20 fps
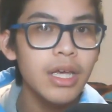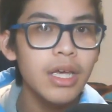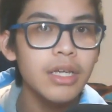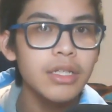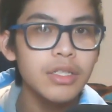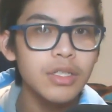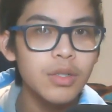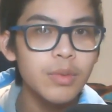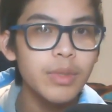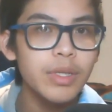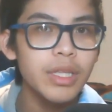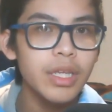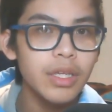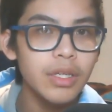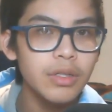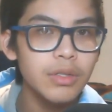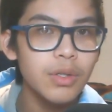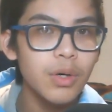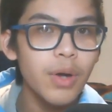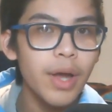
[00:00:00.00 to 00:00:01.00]
assuming that
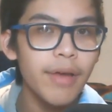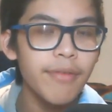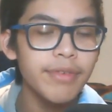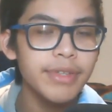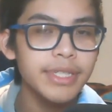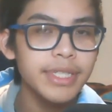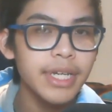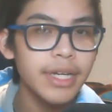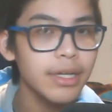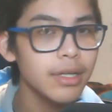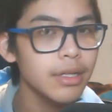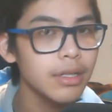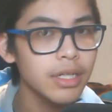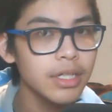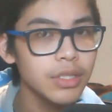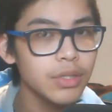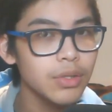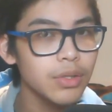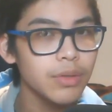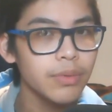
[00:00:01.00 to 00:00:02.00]
you don't have a second
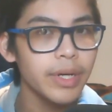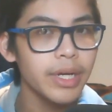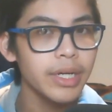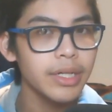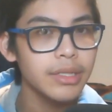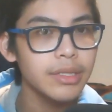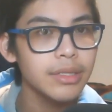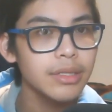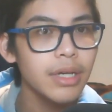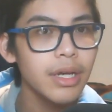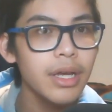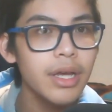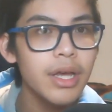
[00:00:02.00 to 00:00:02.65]
Lacerate Rex.